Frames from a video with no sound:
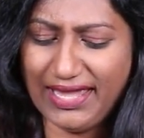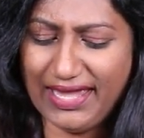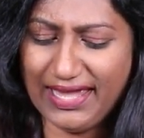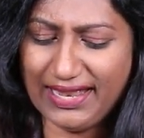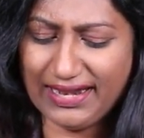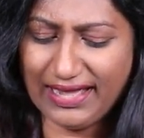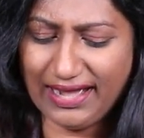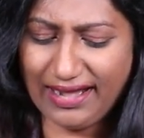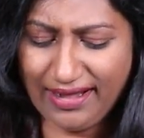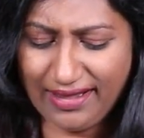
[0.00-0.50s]

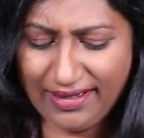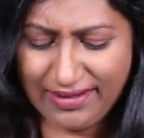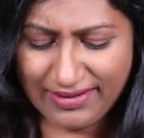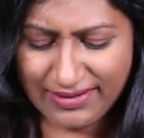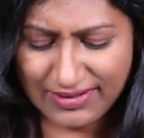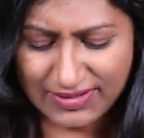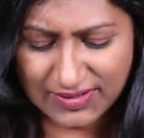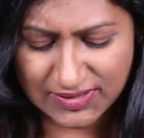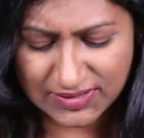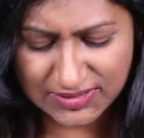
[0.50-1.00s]
and
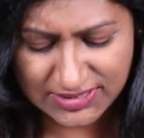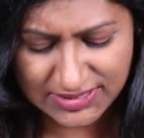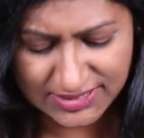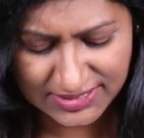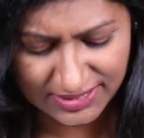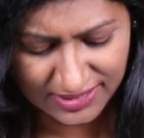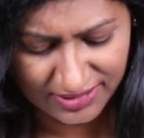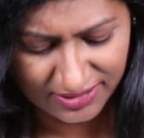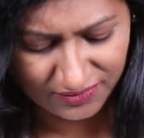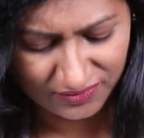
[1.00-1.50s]
I
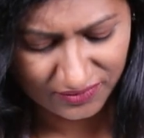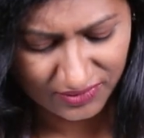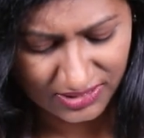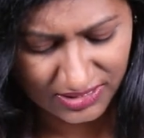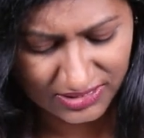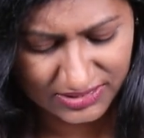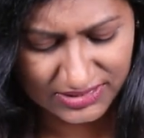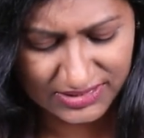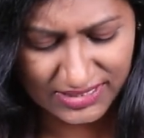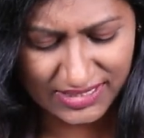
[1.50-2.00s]
serve.
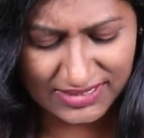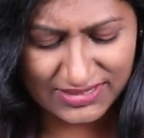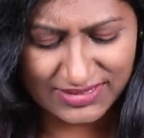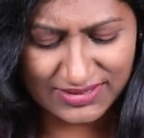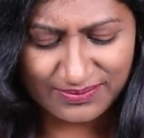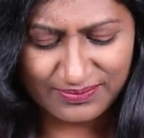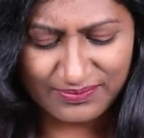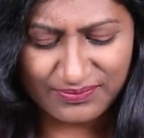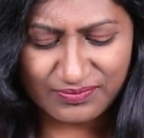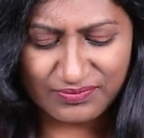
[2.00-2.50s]
It says,